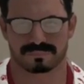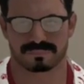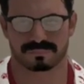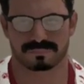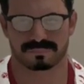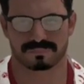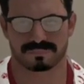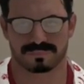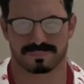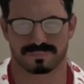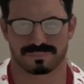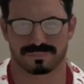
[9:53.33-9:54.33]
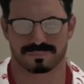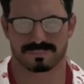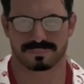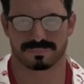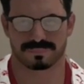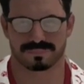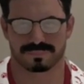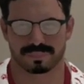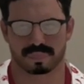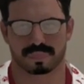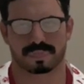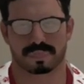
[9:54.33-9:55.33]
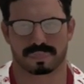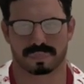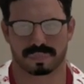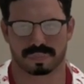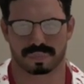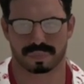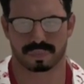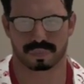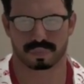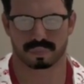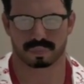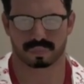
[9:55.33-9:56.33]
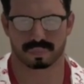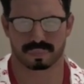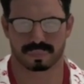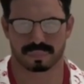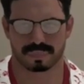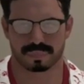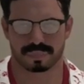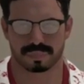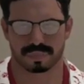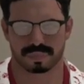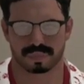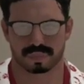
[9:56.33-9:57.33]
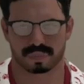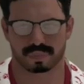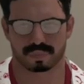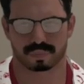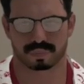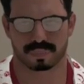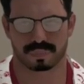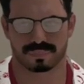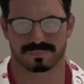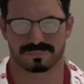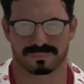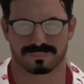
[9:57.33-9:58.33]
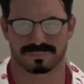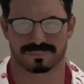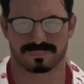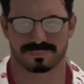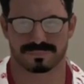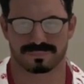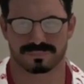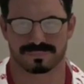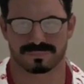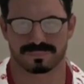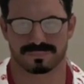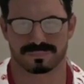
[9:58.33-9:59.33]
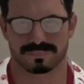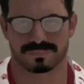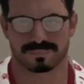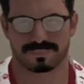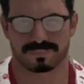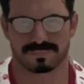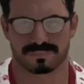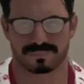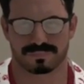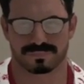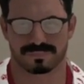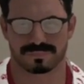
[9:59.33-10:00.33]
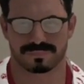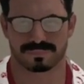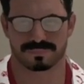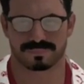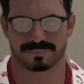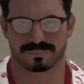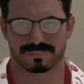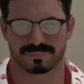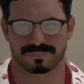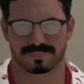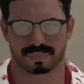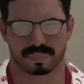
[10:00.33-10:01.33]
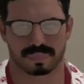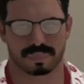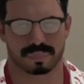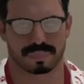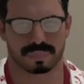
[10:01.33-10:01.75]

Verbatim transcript: It has been silent for quite some time, ever since DC, and I assure you it has nothing to do with what happened to end the show.